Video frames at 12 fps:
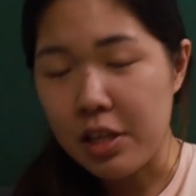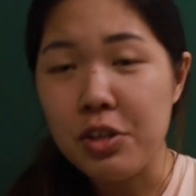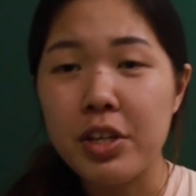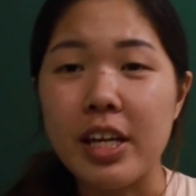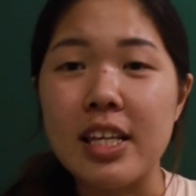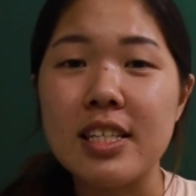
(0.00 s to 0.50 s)

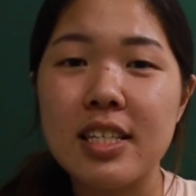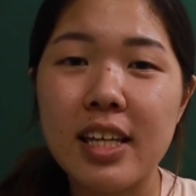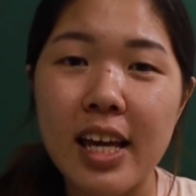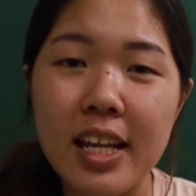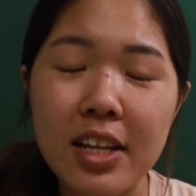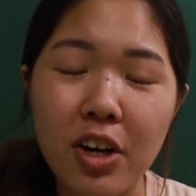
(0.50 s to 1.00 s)
you can
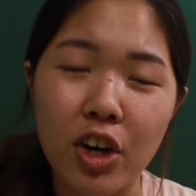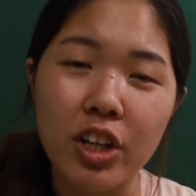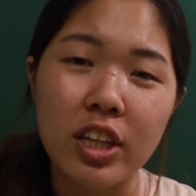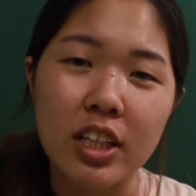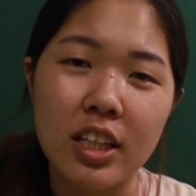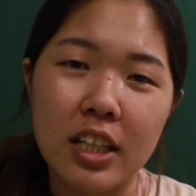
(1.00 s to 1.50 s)
scan all
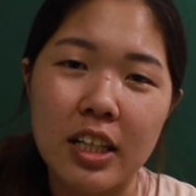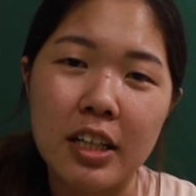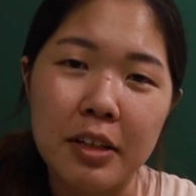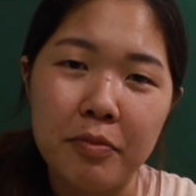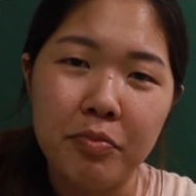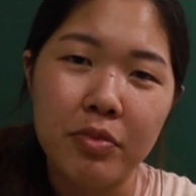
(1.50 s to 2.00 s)

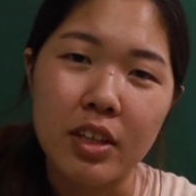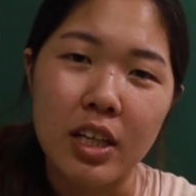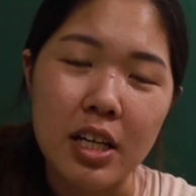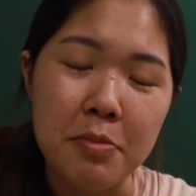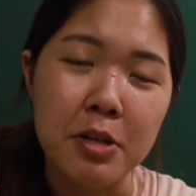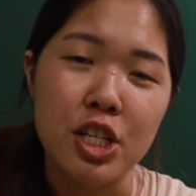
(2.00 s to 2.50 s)
the
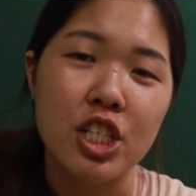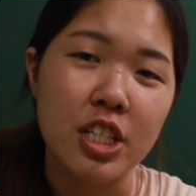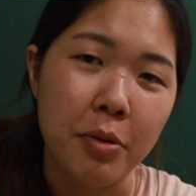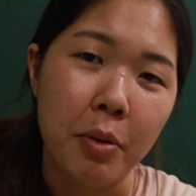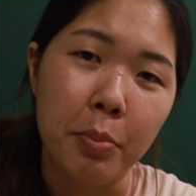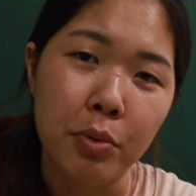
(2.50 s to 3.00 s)
images
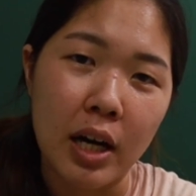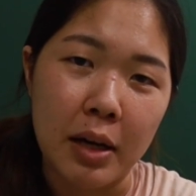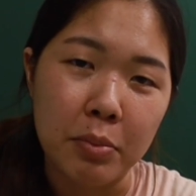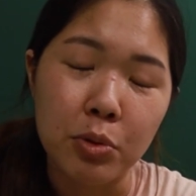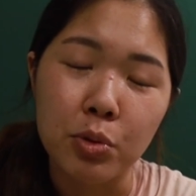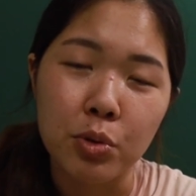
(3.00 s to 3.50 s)
that we put
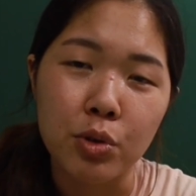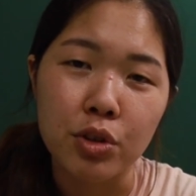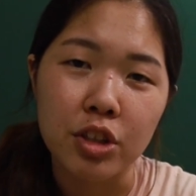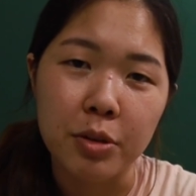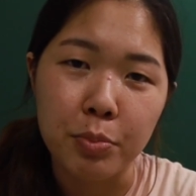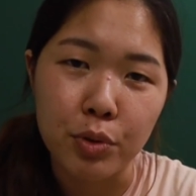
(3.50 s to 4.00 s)
up to go
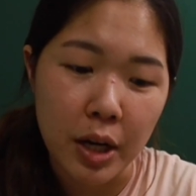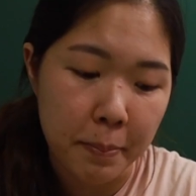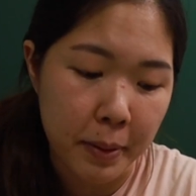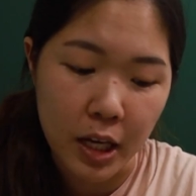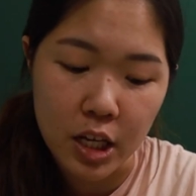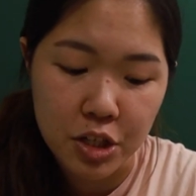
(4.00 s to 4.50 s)
to the
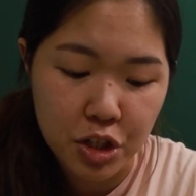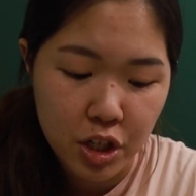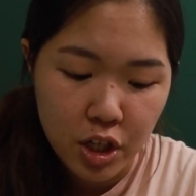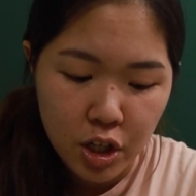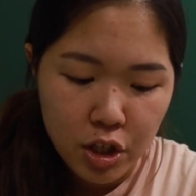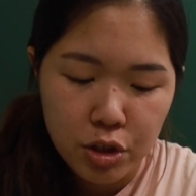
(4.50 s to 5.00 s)
product page.
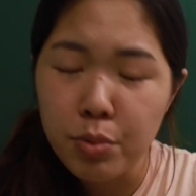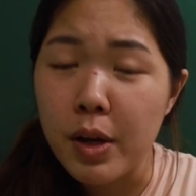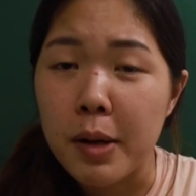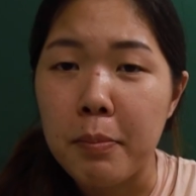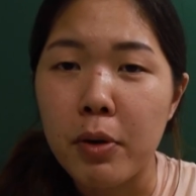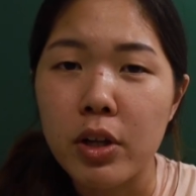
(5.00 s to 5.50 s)
So when
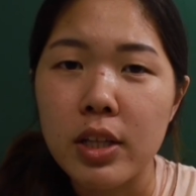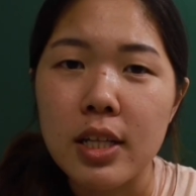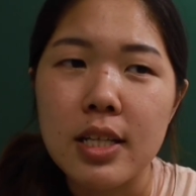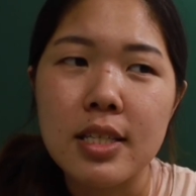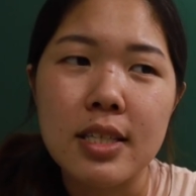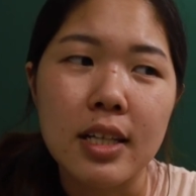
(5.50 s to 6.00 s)
I bought
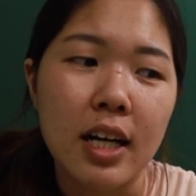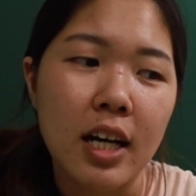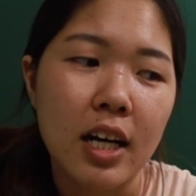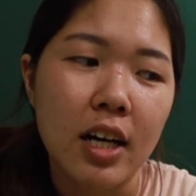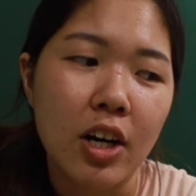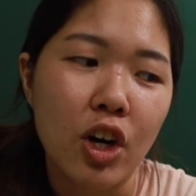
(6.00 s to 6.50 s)
this
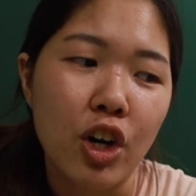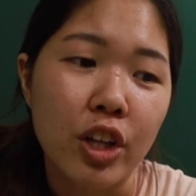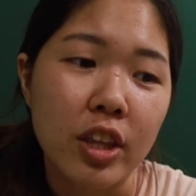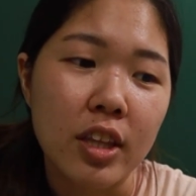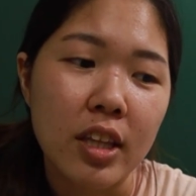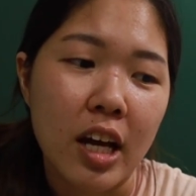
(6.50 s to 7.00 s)

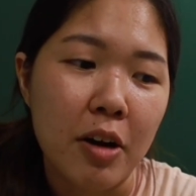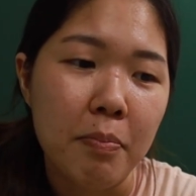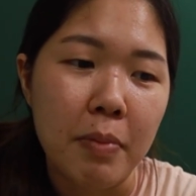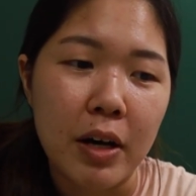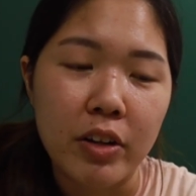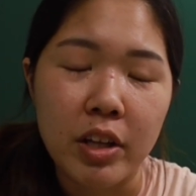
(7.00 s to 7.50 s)
on
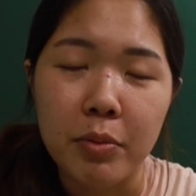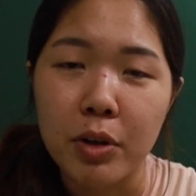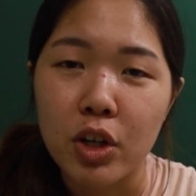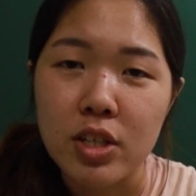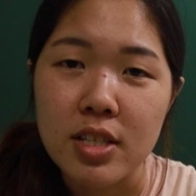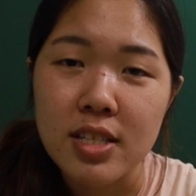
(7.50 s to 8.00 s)
Taobao, they were
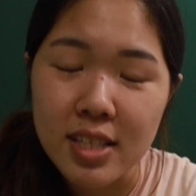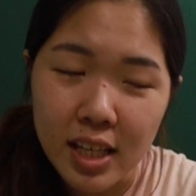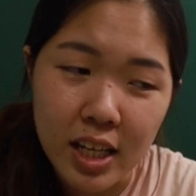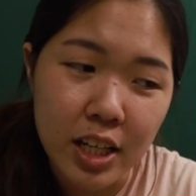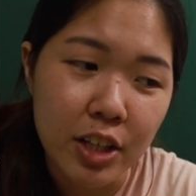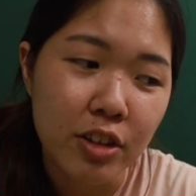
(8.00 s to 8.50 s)
on
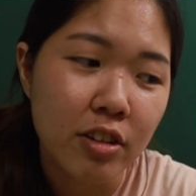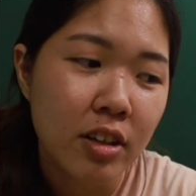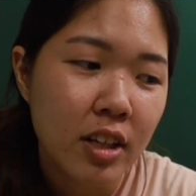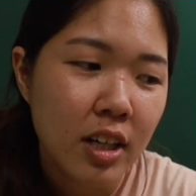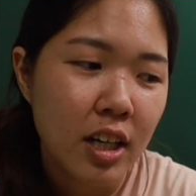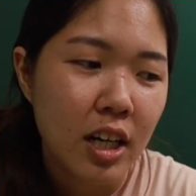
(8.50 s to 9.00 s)
sale.
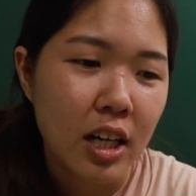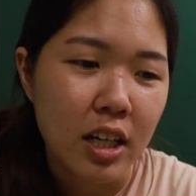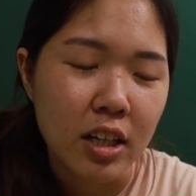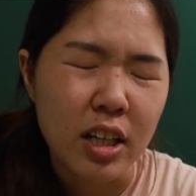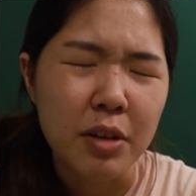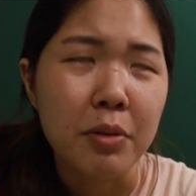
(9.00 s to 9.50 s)

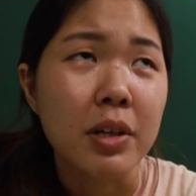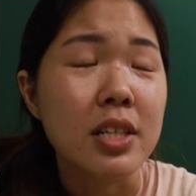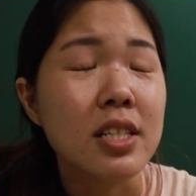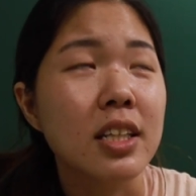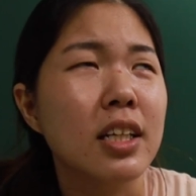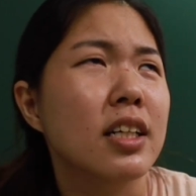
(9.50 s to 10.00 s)
It
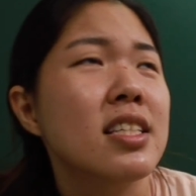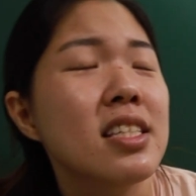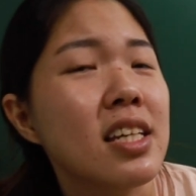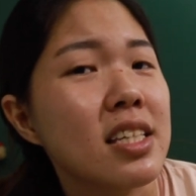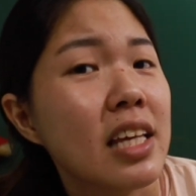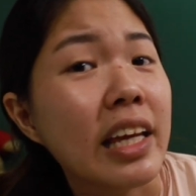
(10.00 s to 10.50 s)
was the
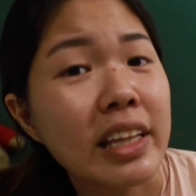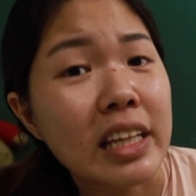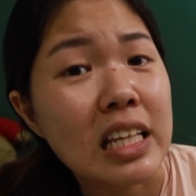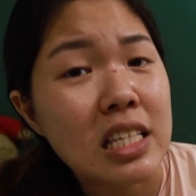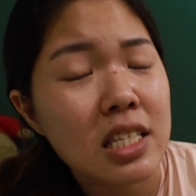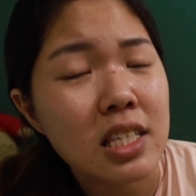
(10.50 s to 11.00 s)

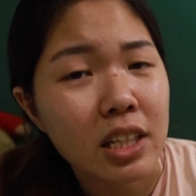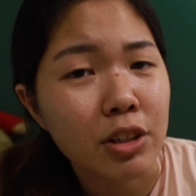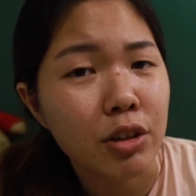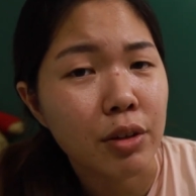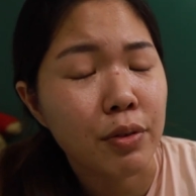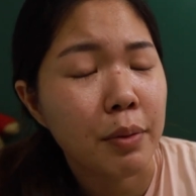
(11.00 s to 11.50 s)
6/18
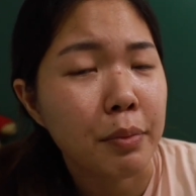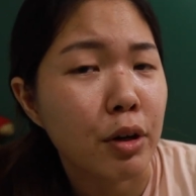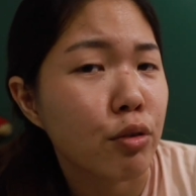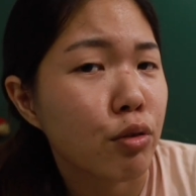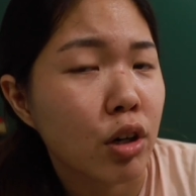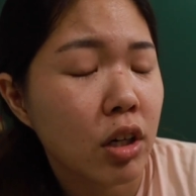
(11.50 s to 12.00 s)
sale if I'm
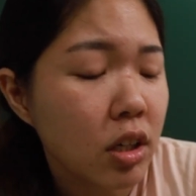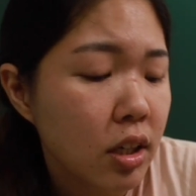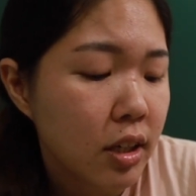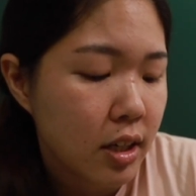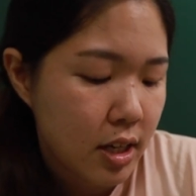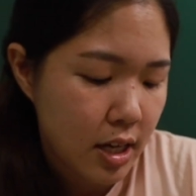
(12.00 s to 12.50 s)
not wrong.
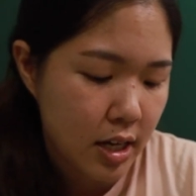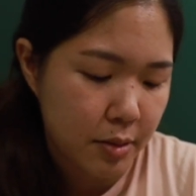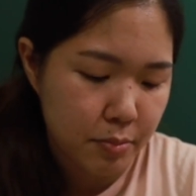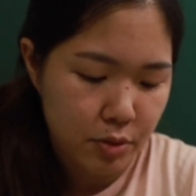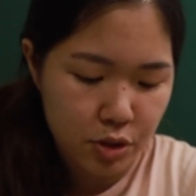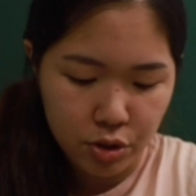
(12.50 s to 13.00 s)
Yeah,
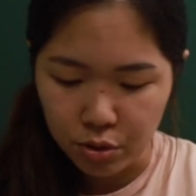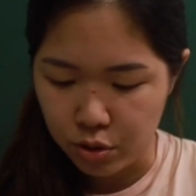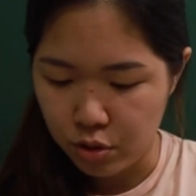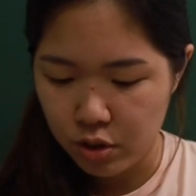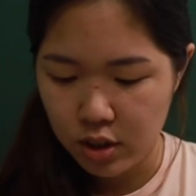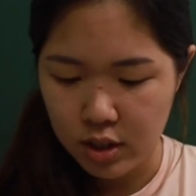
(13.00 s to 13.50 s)

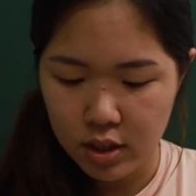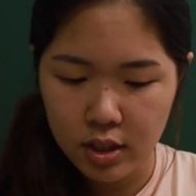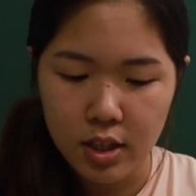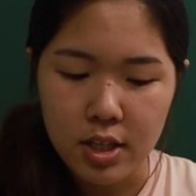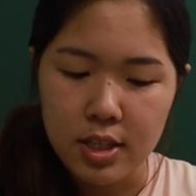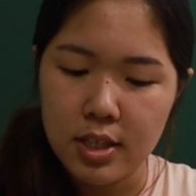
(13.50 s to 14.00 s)
so
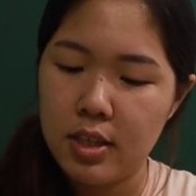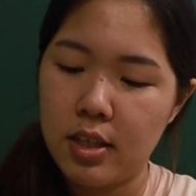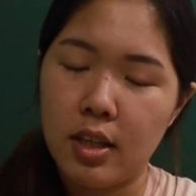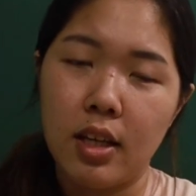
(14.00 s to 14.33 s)
this.